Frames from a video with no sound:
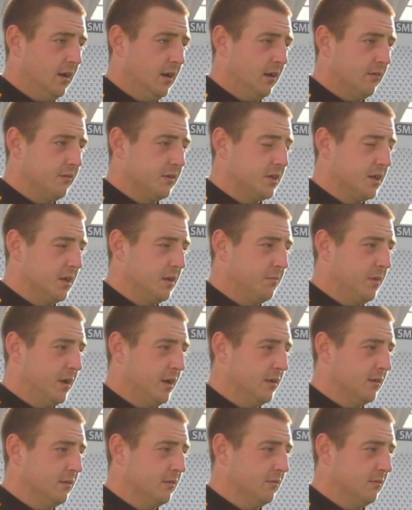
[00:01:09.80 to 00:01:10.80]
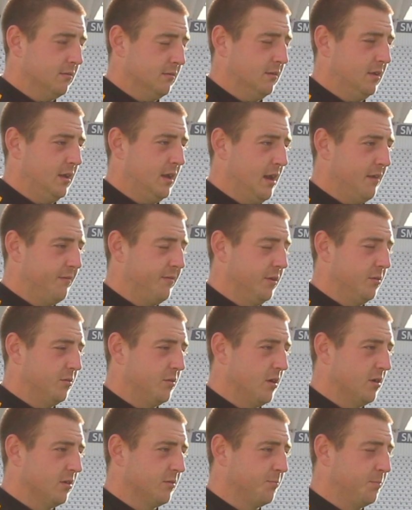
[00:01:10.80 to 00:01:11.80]
obviously a bit. You get a few
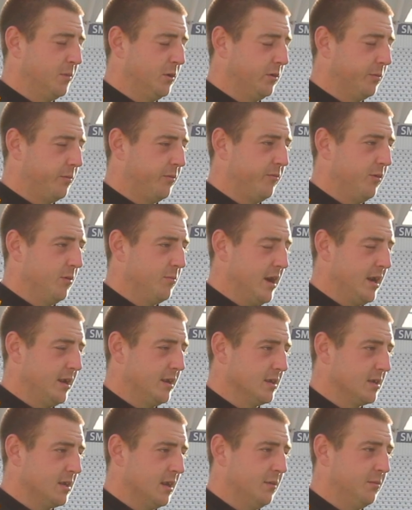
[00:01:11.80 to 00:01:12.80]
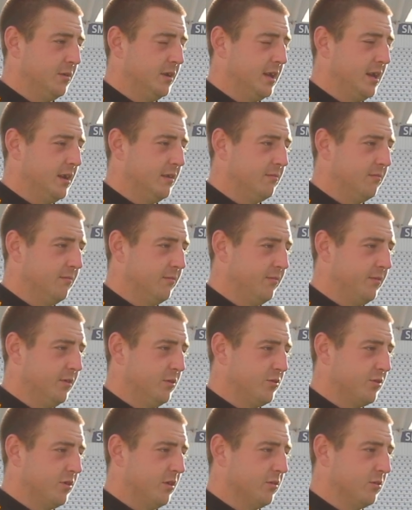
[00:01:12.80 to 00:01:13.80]
dots, build up a few maidens like we did, a
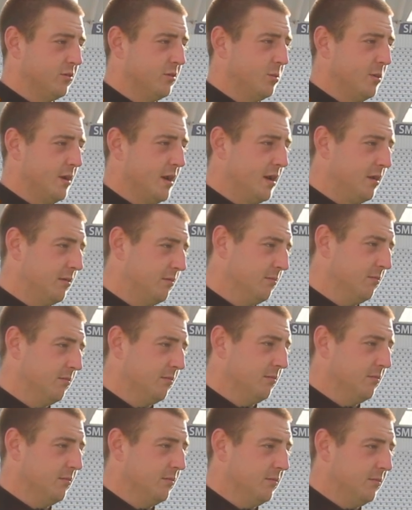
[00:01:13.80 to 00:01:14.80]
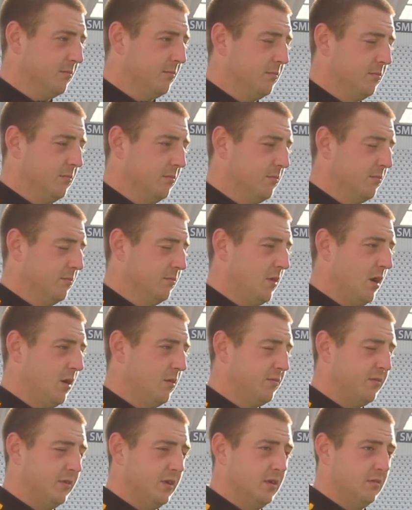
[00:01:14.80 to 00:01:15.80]
few shots come out.
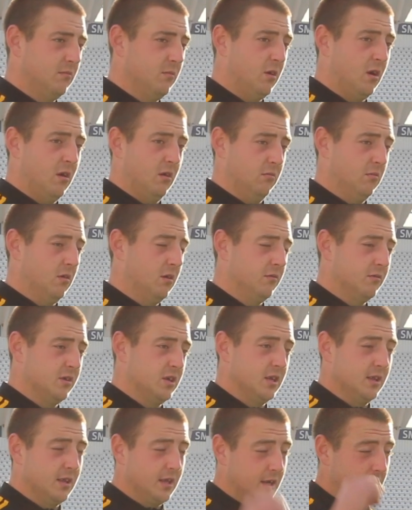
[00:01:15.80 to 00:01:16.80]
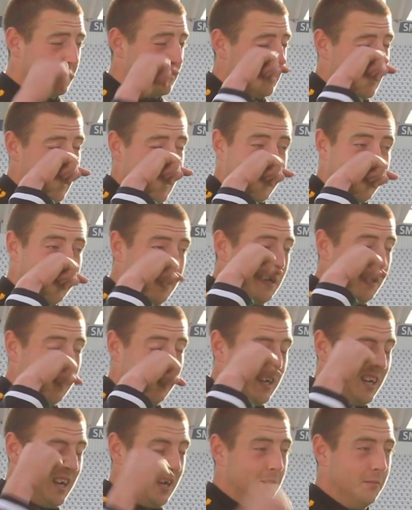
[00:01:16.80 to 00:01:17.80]
Hopefully, well, obviously they did today.
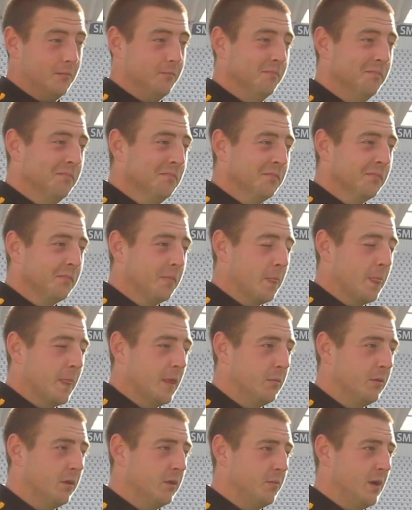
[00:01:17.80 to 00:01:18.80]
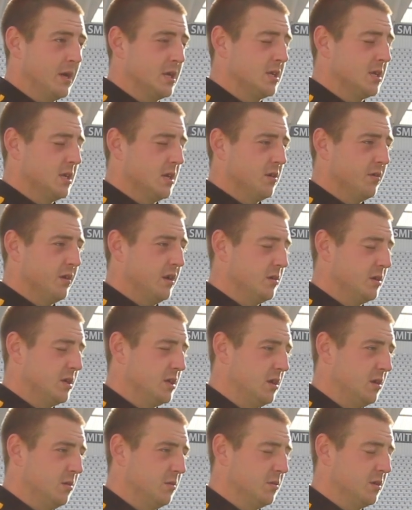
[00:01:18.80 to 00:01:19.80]
But the best scenario is
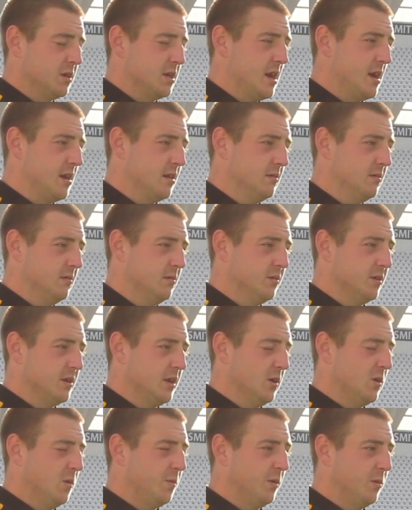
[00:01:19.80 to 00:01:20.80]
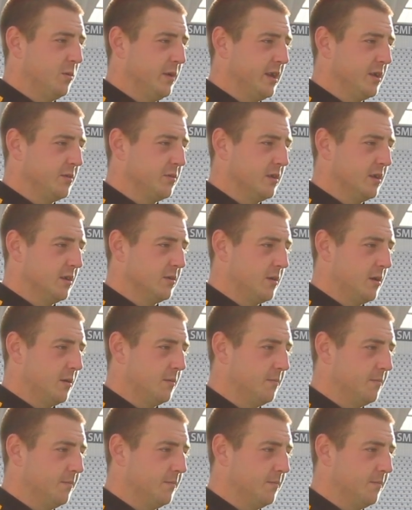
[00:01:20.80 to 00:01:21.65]
that you always get a couple of wickets with it as well.